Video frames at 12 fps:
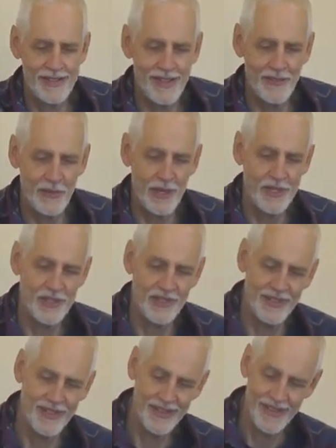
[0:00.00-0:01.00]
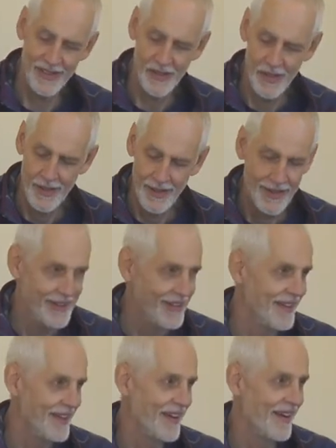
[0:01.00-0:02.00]
salvation.
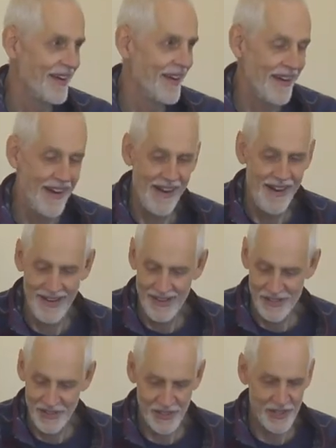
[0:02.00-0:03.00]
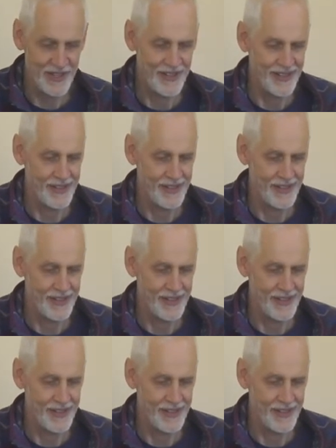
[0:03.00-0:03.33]
Can see that first slide again? Sure.